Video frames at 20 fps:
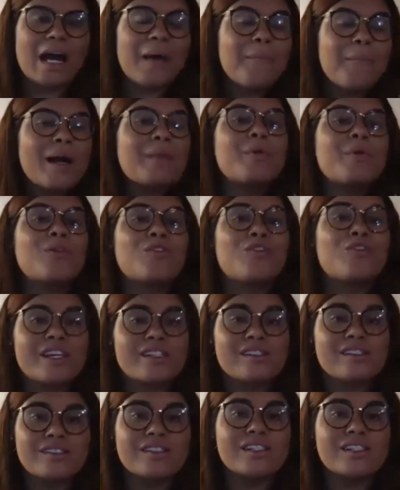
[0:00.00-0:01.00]
my
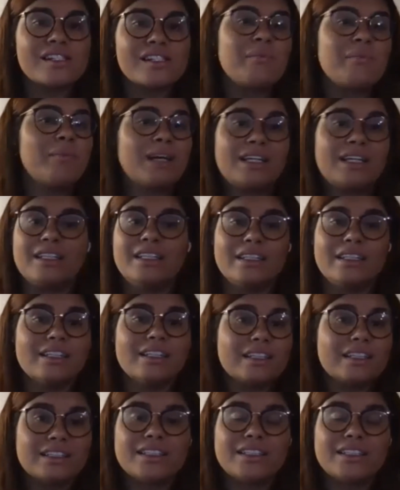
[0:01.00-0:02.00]
professors in
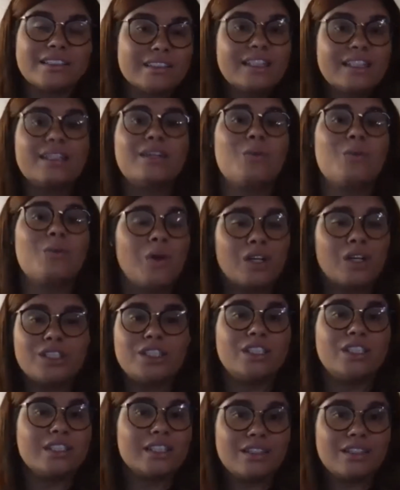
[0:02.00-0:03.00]
Bahia, like they're
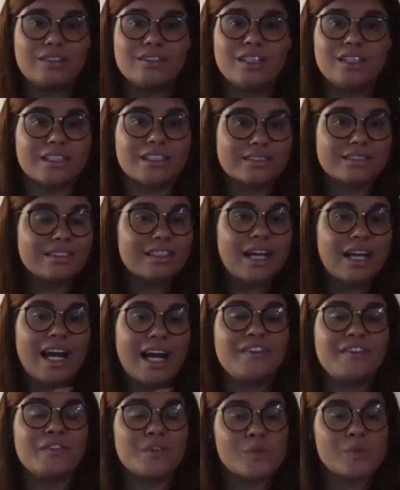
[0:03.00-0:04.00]
watching now. Like
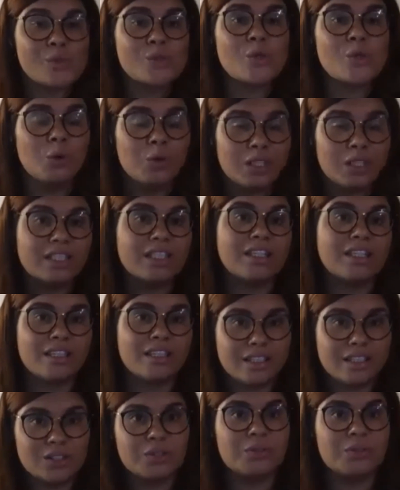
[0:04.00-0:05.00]
I feel so
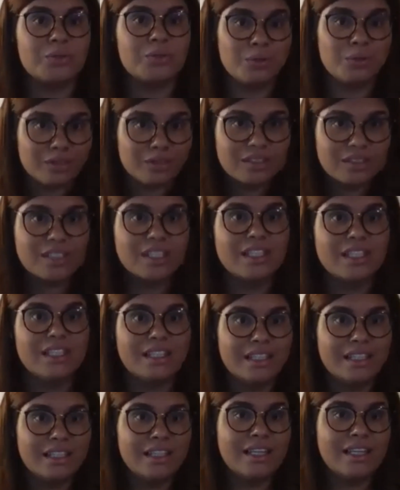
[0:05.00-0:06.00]
lucky to
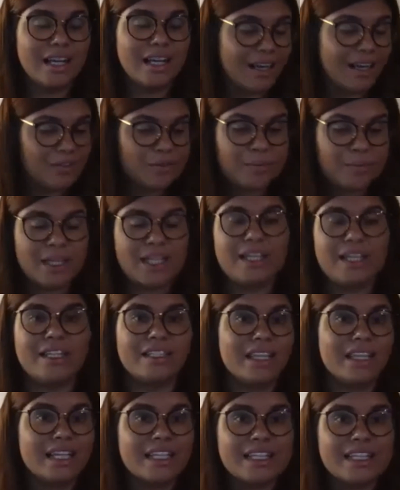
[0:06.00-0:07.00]
have
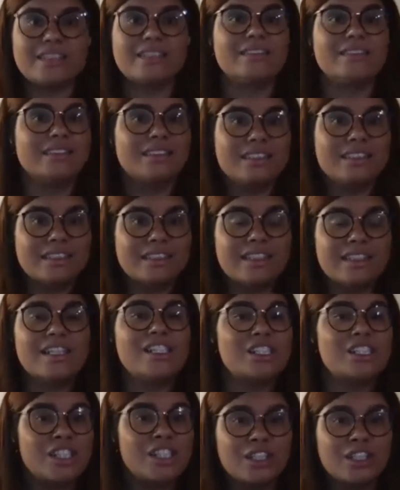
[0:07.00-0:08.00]
been in
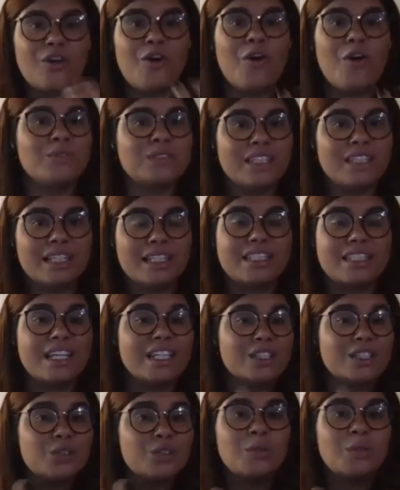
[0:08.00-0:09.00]
touch, in contact,
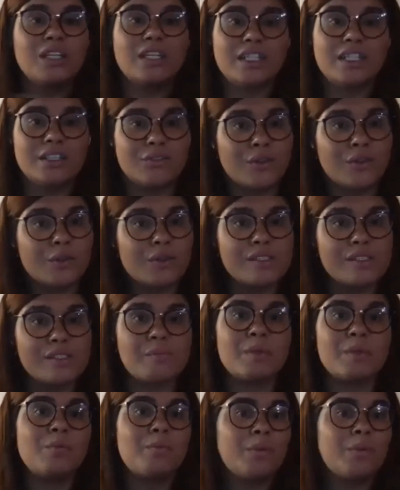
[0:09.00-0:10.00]
like to learn from
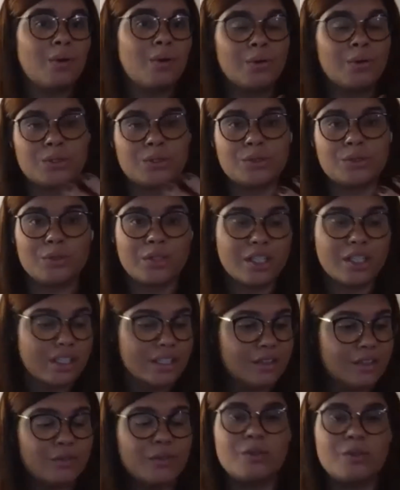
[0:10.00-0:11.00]
these people, to
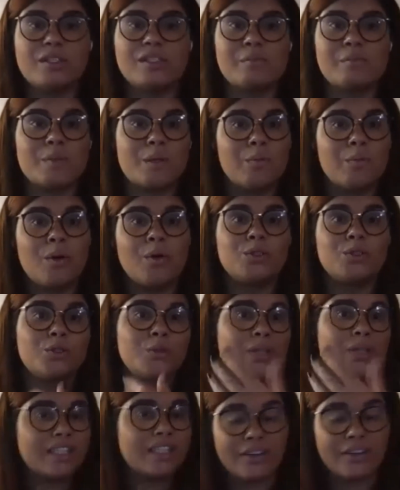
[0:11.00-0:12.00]
hear from these people,
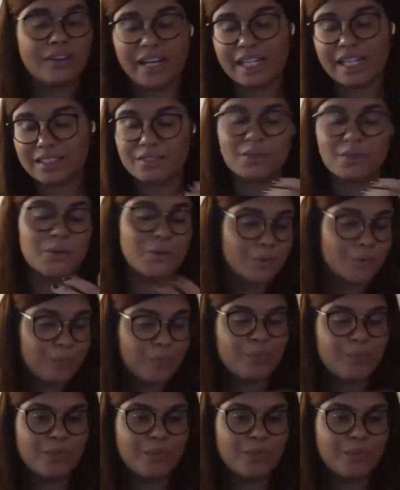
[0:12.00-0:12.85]
to interact. So